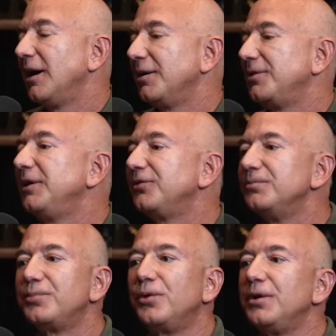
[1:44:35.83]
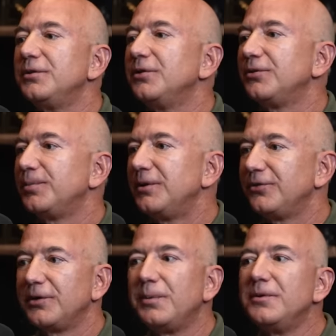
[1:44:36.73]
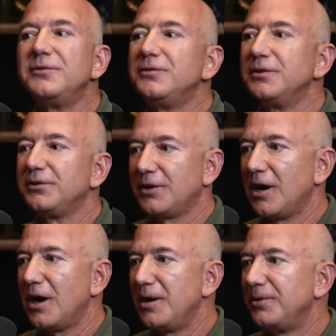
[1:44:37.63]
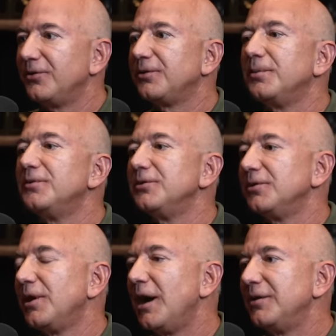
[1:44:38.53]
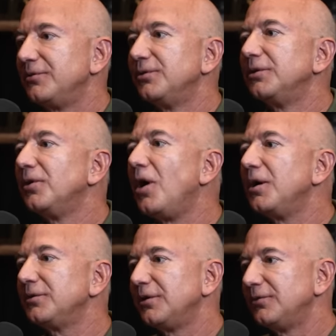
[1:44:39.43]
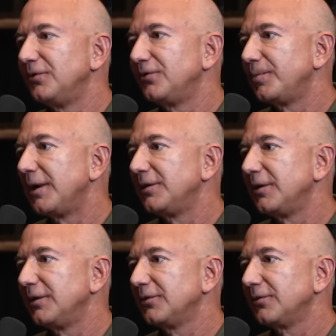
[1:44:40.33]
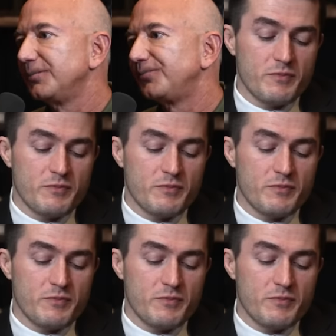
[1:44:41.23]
it's important to spend some of your time and some of your life doing long attention span things.